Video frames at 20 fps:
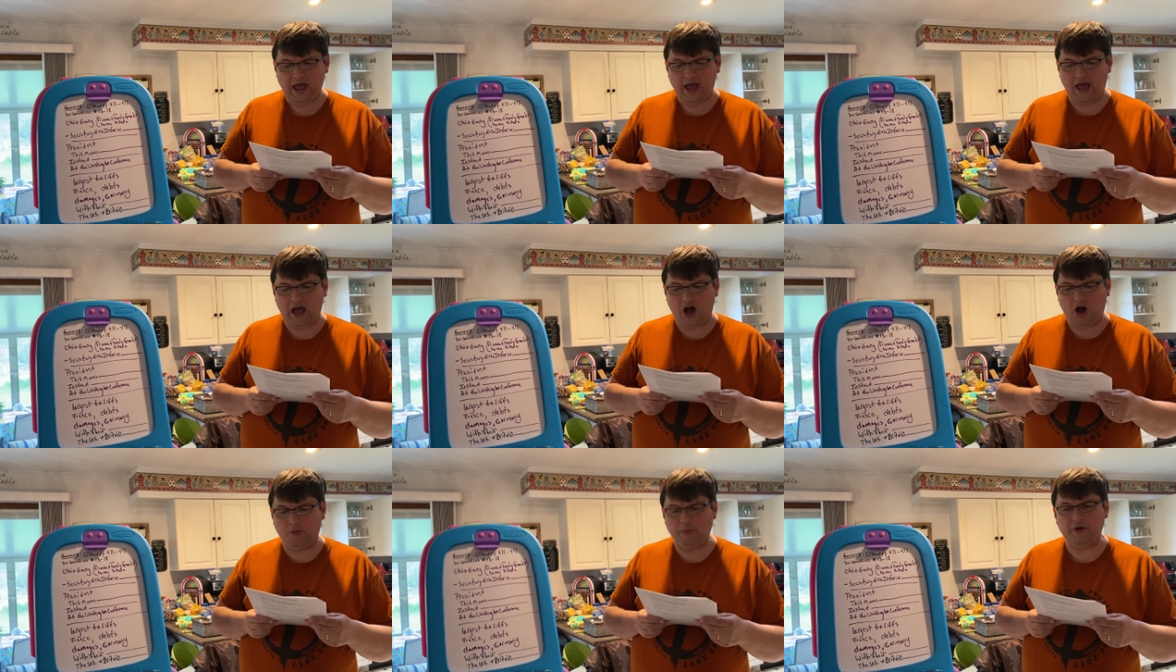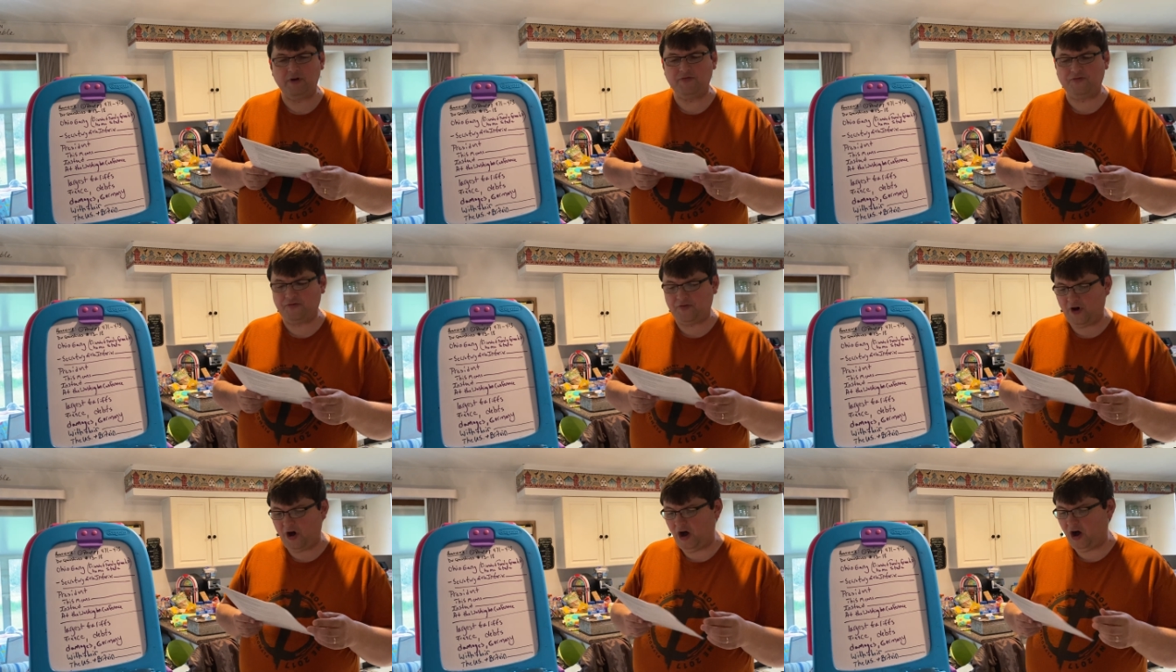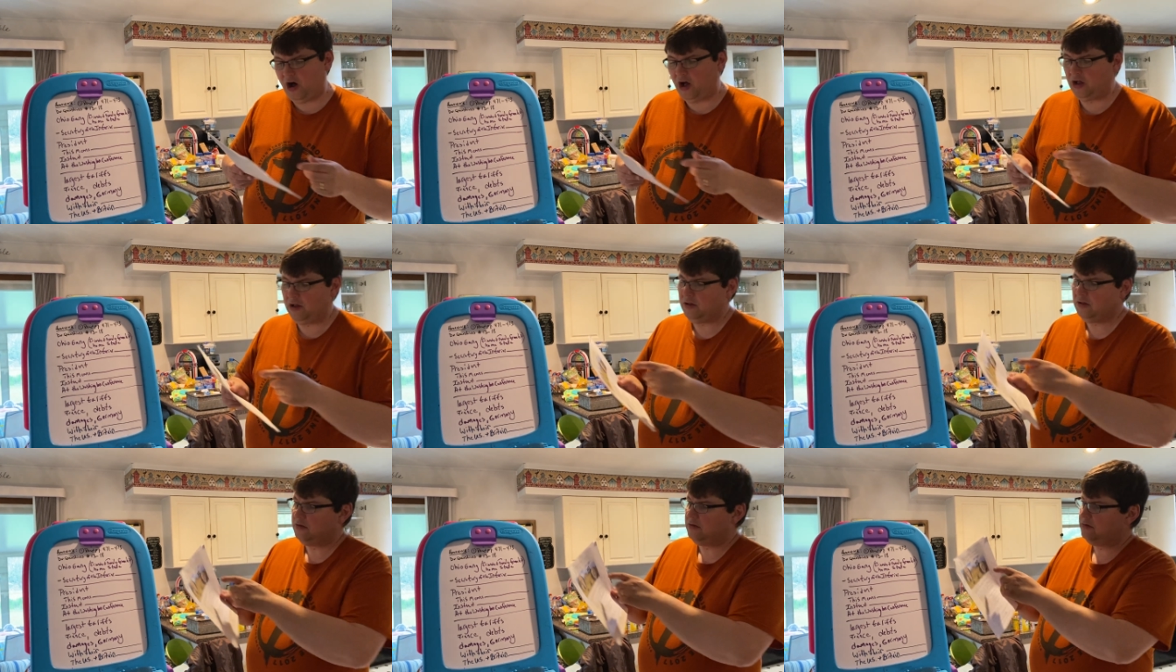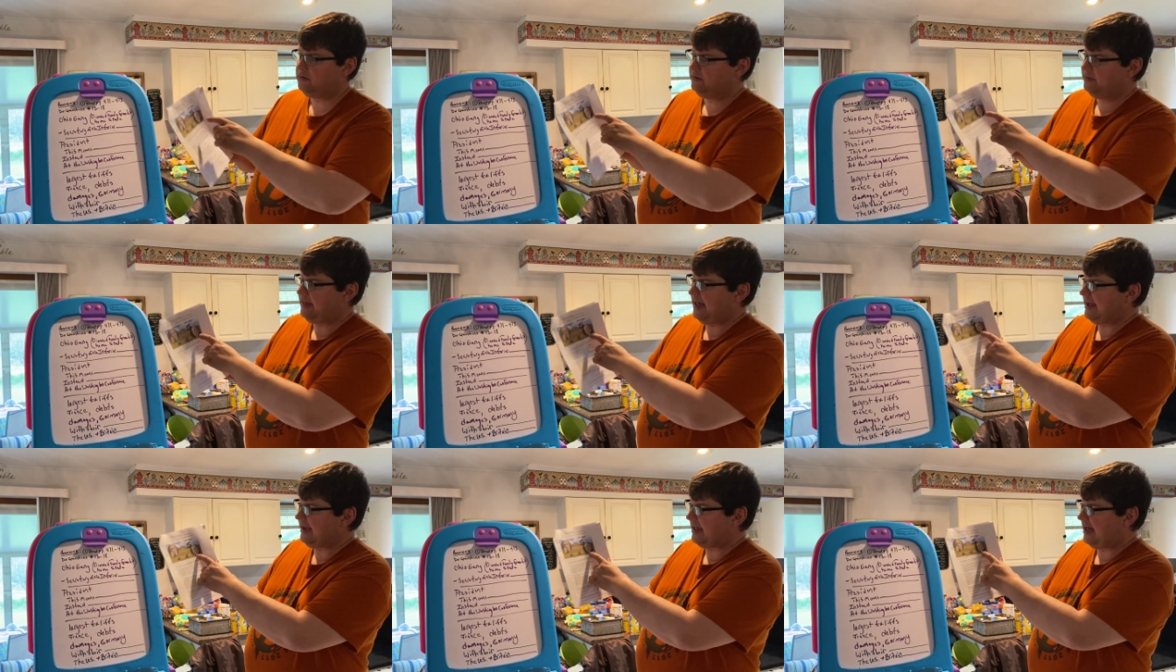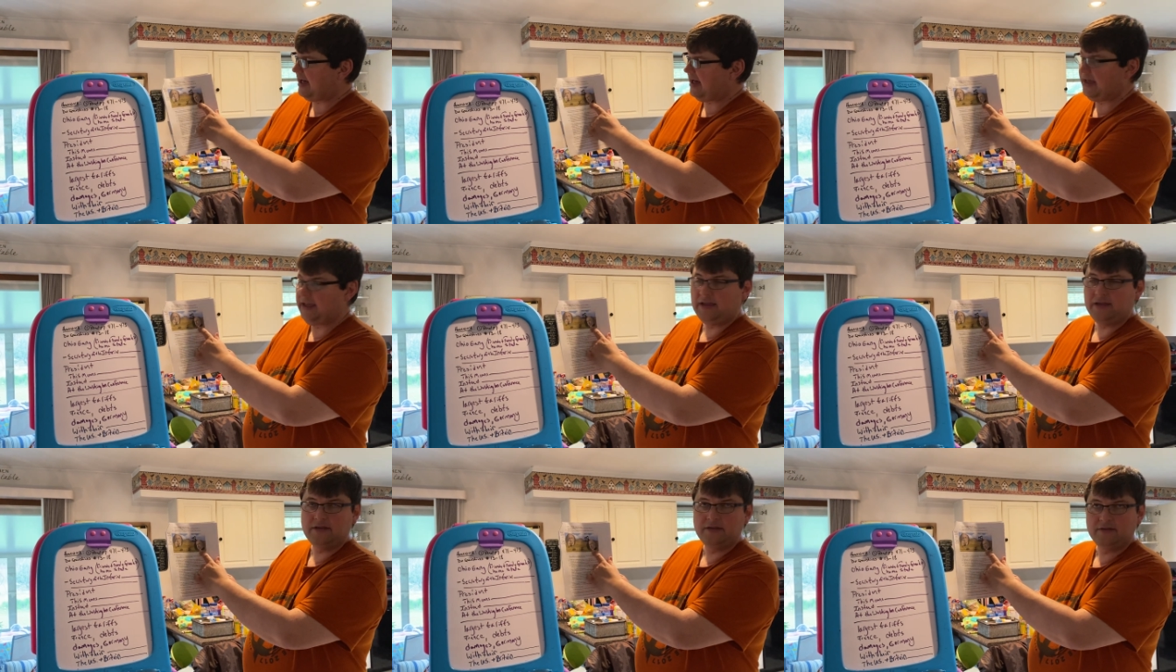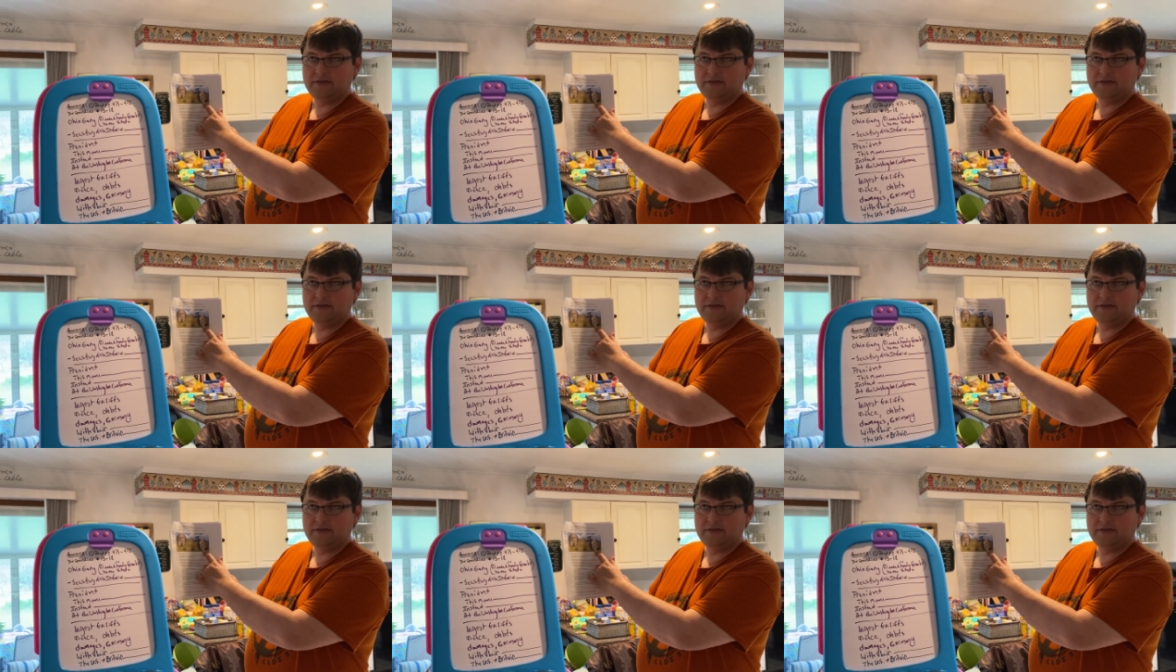Albert Fall, that guy